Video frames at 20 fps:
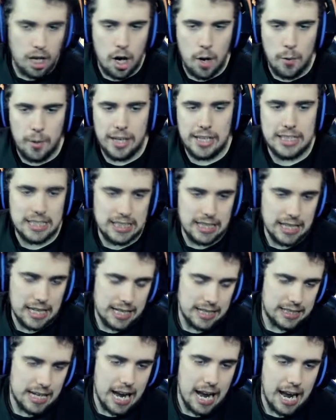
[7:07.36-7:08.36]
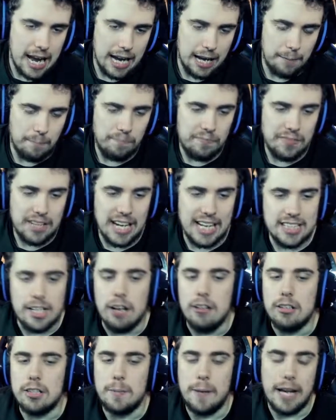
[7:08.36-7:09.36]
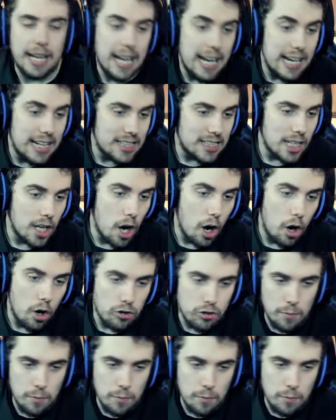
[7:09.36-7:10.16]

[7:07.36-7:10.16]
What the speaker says: going into today's game is going to be in Kirsten goal,